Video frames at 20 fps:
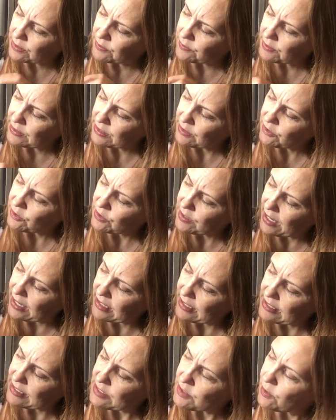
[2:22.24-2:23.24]
really
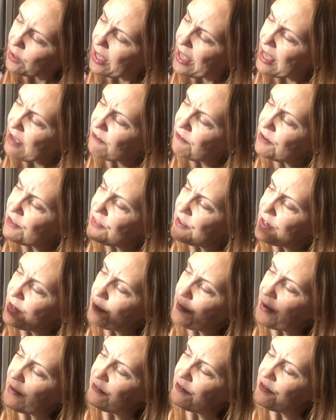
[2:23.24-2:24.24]
created. So everything
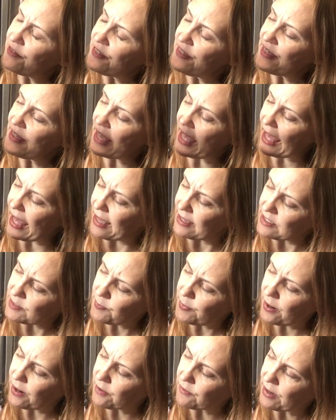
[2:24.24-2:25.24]
above that
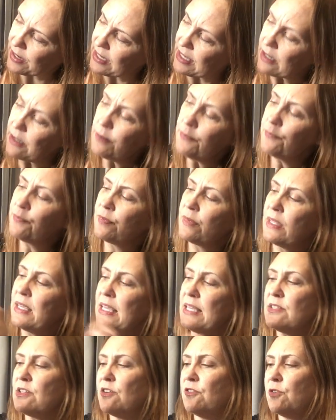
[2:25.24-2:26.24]
part right here is
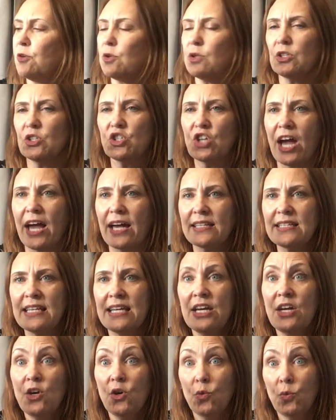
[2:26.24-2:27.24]
our vocal tract.
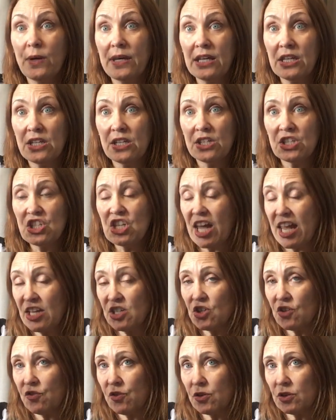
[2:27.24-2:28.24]
We can change our
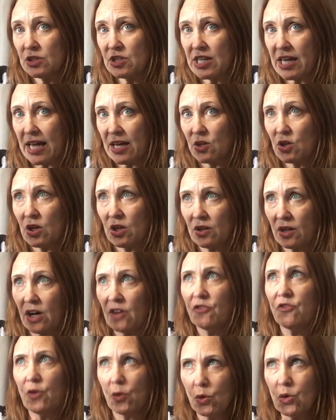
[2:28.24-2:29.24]
vocal
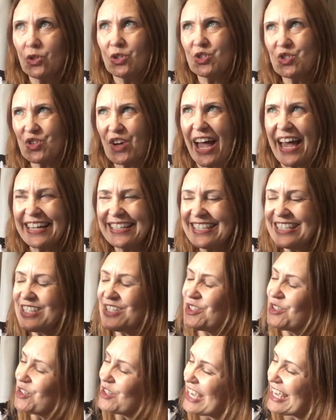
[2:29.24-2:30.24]
tract to
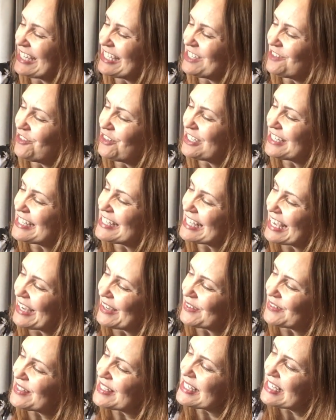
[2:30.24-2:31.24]
create different
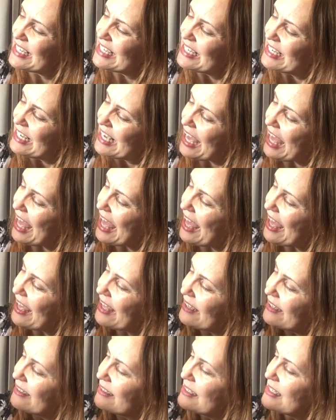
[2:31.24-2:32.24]
sounds,
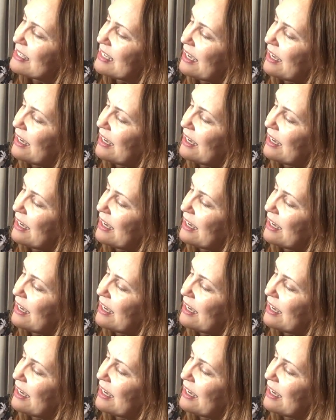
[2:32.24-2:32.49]
and